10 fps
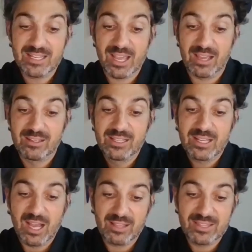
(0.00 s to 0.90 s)
Yeah,
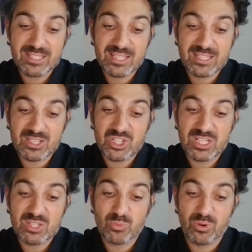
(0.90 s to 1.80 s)
uh, this is a
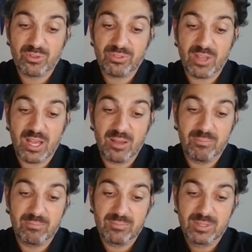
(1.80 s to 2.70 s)
cheese worth
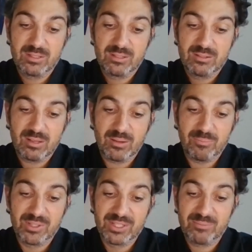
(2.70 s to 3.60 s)
um, a
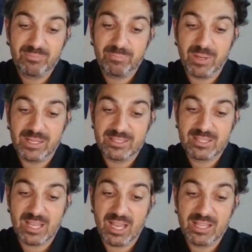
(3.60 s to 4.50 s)
million
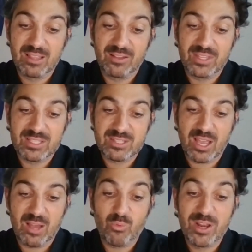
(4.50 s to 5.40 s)
bites. I love this.
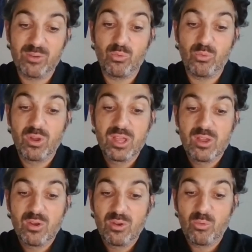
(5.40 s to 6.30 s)
Uh, when
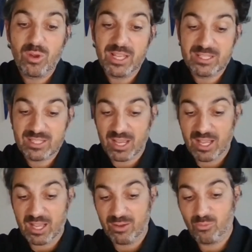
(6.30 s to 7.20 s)
it's
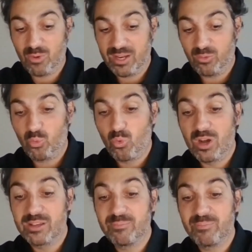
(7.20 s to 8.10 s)
uh, when it
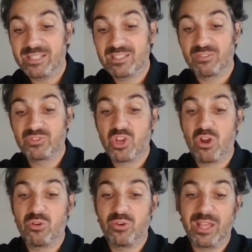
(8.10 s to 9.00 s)
won Best of
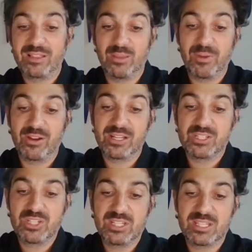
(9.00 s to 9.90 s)
Show at the American
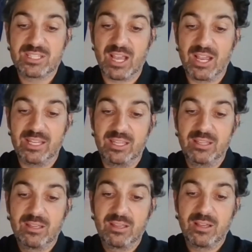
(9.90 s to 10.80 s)
Cheese Society,
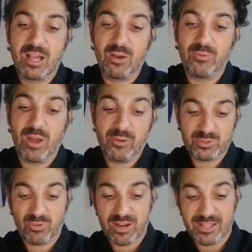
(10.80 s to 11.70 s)
uh, I was
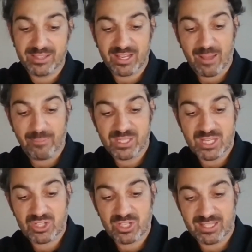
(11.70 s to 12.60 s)
running the
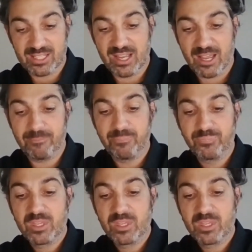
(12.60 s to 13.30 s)
competition at the time.